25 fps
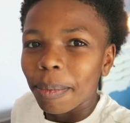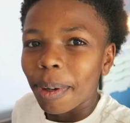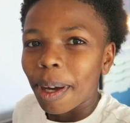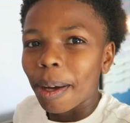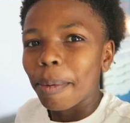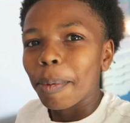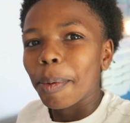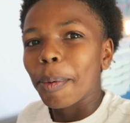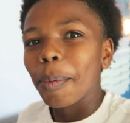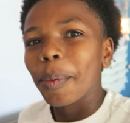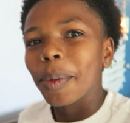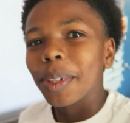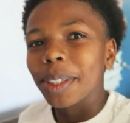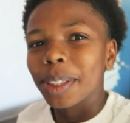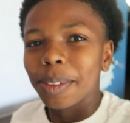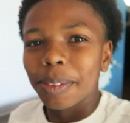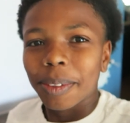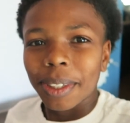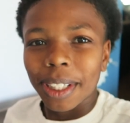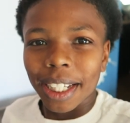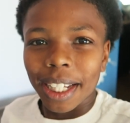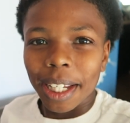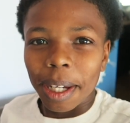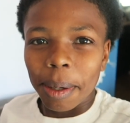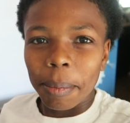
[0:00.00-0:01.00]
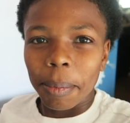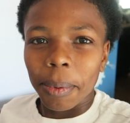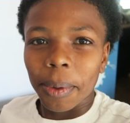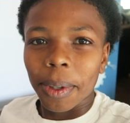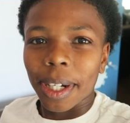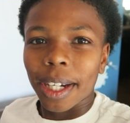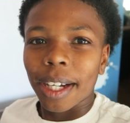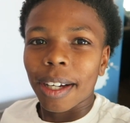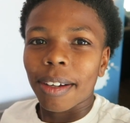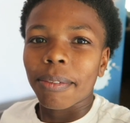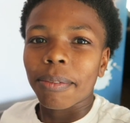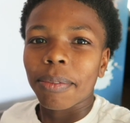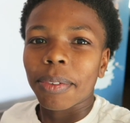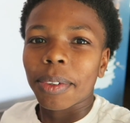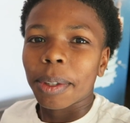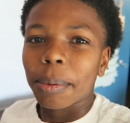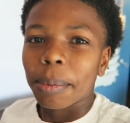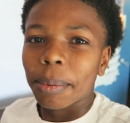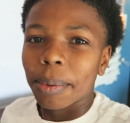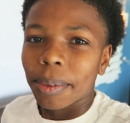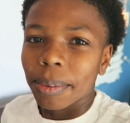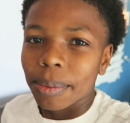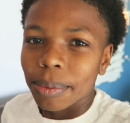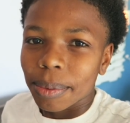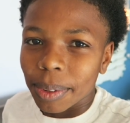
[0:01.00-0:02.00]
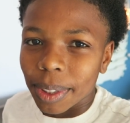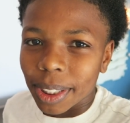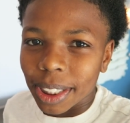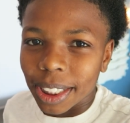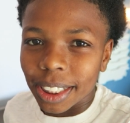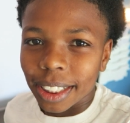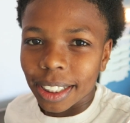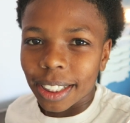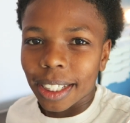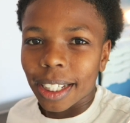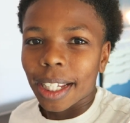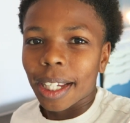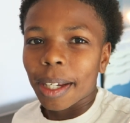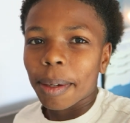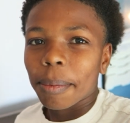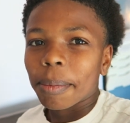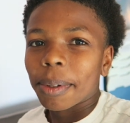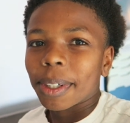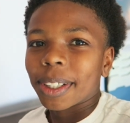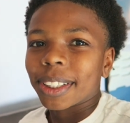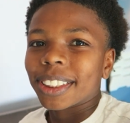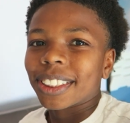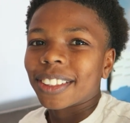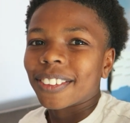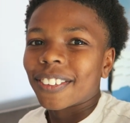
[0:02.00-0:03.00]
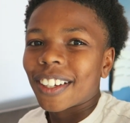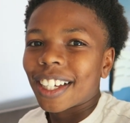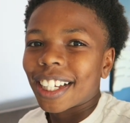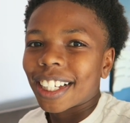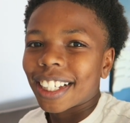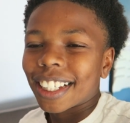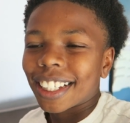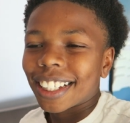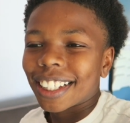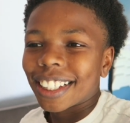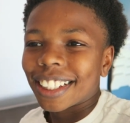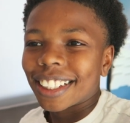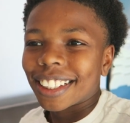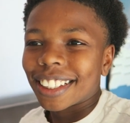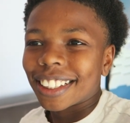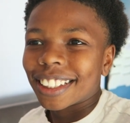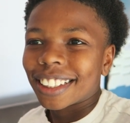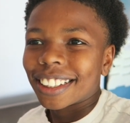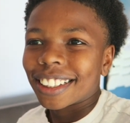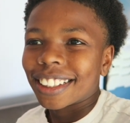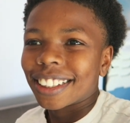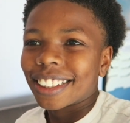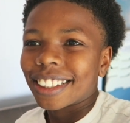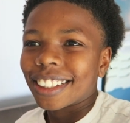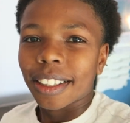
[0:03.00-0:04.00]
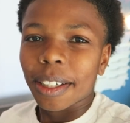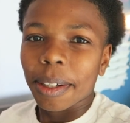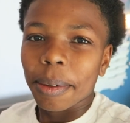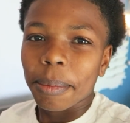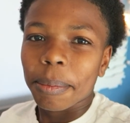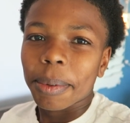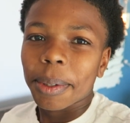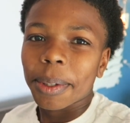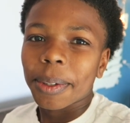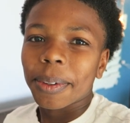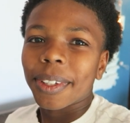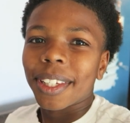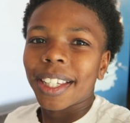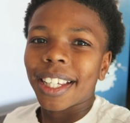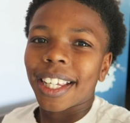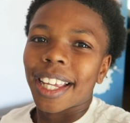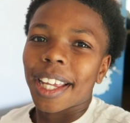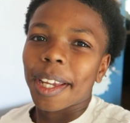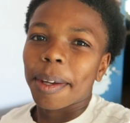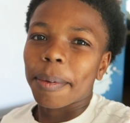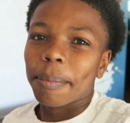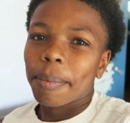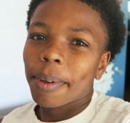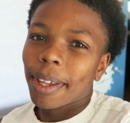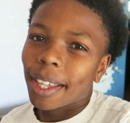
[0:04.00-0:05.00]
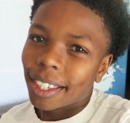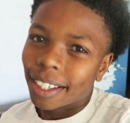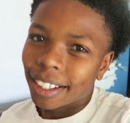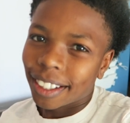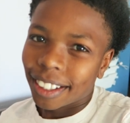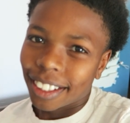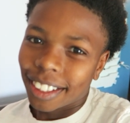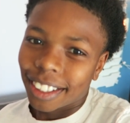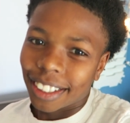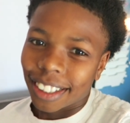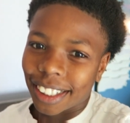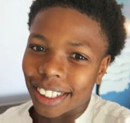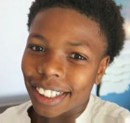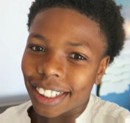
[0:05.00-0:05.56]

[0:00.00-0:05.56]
Mommy wants me to get more comfortable in front of the camera so I can communicate better